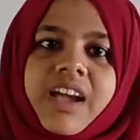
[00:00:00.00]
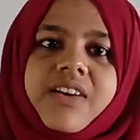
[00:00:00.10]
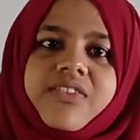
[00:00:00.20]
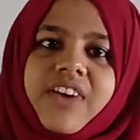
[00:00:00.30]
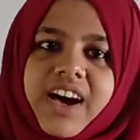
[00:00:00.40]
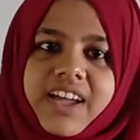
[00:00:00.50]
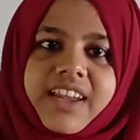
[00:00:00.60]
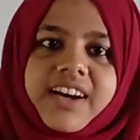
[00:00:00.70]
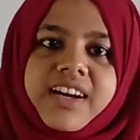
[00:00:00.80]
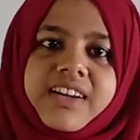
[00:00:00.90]

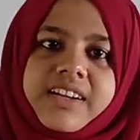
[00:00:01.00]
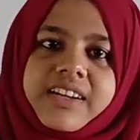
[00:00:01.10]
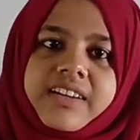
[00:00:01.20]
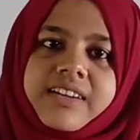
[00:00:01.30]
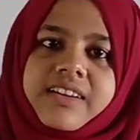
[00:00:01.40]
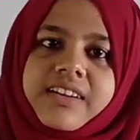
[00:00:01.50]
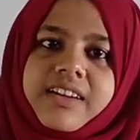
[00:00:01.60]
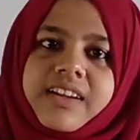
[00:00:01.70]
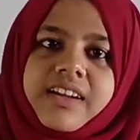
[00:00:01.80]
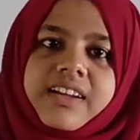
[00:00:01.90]
Vara,
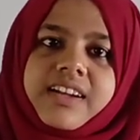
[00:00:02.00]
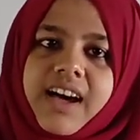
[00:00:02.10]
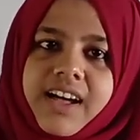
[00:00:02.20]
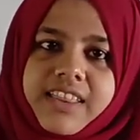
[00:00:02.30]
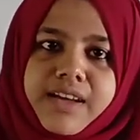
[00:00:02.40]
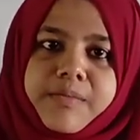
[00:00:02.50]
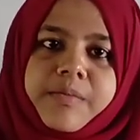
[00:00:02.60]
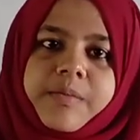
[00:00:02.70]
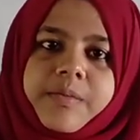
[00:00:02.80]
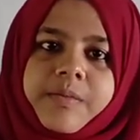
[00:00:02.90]
Kadam,
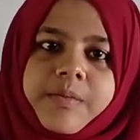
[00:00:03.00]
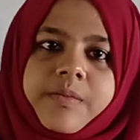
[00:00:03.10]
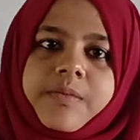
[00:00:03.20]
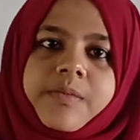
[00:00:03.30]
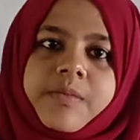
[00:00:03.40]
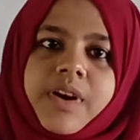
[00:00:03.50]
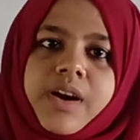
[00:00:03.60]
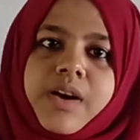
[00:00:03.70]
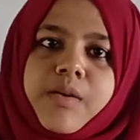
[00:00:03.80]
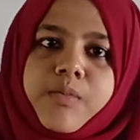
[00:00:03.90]

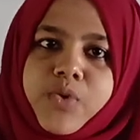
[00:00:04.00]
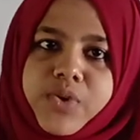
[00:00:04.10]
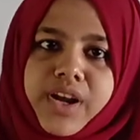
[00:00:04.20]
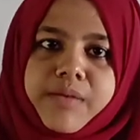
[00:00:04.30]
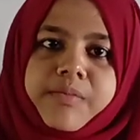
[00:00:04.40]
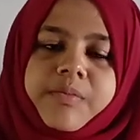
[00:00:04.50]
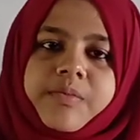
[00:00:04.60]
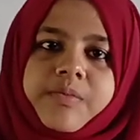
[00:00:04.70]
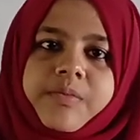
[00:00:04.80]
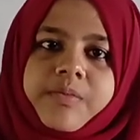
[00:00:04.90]

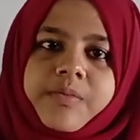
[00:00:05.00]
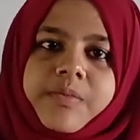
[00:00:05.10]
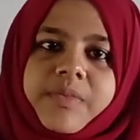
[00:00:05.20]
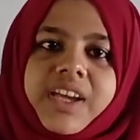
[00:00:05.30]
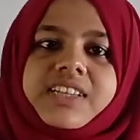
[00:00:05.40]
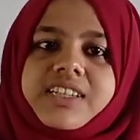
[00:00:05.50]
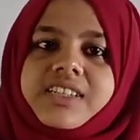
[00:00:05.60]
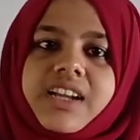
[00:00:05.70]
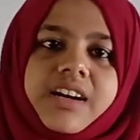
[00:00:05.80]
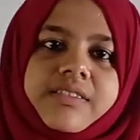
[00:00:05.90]
Muram,
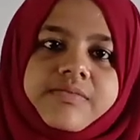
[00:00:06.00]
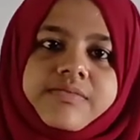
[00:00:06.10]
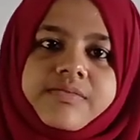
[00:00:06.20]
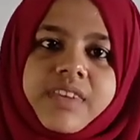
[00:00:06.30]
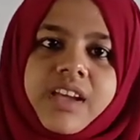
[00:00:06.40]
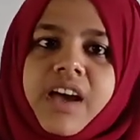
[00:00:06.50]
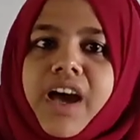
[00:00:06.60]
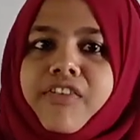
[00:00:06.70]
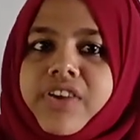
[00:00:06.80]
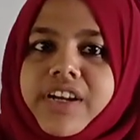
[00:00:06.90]
etc.
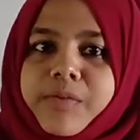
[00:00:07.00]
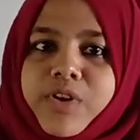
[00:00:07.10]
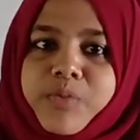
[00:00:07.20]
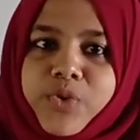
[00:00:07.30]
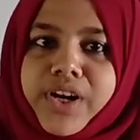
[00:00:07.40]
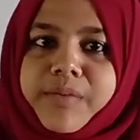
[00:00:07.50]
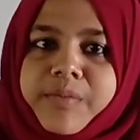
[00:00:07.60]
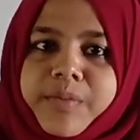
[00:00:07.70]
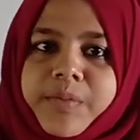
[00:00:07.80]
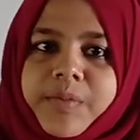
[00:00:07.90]
Have you heard about
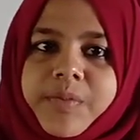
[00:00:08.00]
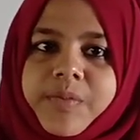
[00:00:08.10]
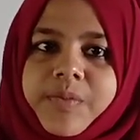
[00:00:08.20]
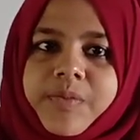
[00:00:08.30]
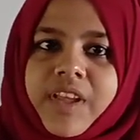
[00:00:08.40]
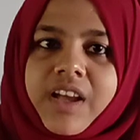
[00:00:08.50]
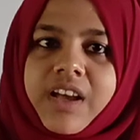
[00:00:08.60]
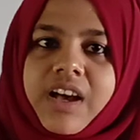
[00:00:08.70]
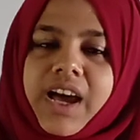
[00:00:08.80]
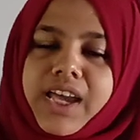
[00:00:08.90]
Muram?
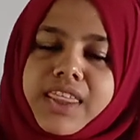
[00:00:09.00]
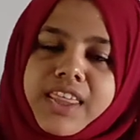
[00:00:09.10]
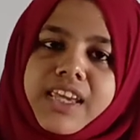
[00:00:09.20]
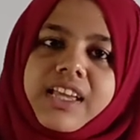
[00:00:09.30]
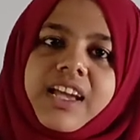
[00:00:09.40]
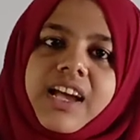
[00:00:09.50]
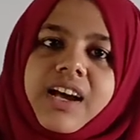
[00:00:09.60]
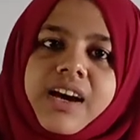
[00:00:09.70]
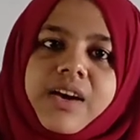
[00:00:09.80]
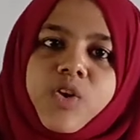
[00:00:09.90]
I think
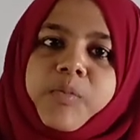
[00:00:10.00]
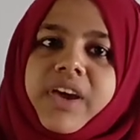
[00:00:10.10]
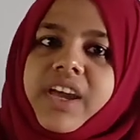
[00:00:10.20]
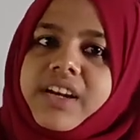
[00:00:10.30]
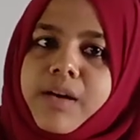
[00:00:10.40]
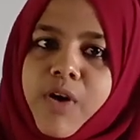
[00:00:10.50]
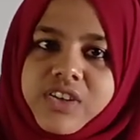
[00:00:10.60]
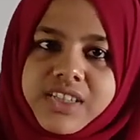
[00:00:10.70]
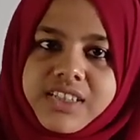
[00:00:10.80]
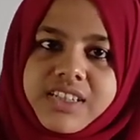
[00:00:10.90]
you may heard
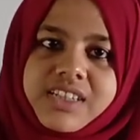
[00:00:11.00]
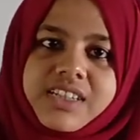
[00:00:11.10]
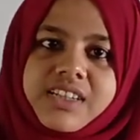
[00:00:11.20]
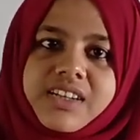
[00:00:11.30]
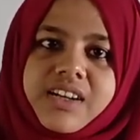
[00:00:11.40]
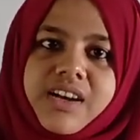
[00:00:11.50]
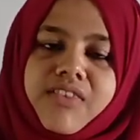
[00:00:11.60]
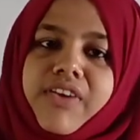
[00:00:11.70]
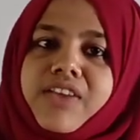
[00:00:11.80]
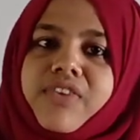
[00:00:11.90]
about it.
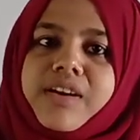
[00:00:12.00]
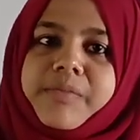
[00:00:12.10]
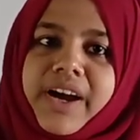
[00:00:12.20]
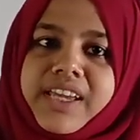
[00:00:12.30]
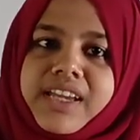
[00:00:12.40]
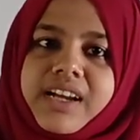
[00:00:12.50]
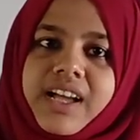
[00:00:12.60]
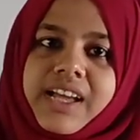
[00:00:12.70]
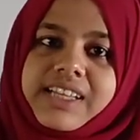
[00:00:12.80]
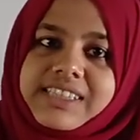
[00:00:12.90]
When we are
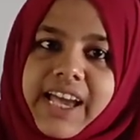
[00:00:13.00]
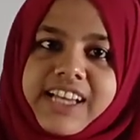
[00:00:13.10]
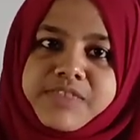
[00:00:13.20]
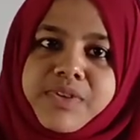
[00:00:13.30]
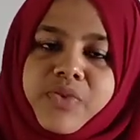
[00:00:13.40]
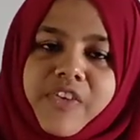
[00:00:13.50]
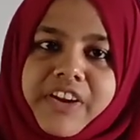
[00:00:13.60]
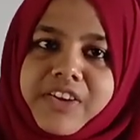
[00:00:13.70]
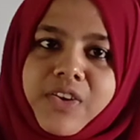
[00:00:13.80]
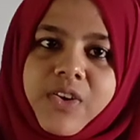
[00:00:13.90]
buying jasmine flower
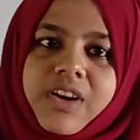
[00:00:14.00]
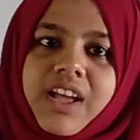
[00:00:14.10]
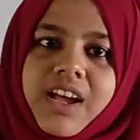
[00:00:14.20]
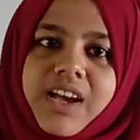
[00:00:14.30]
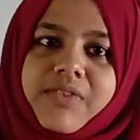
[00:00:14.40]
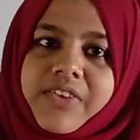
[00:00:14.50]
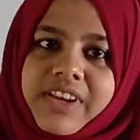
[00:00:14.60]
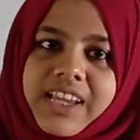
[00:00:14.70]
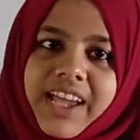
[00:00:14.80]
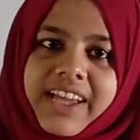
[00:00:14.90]
and all, we
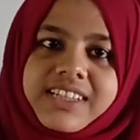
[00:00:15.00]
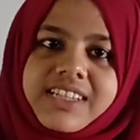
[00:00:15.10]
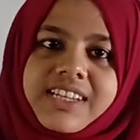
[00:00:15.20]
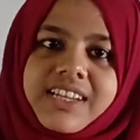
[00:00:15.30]
will get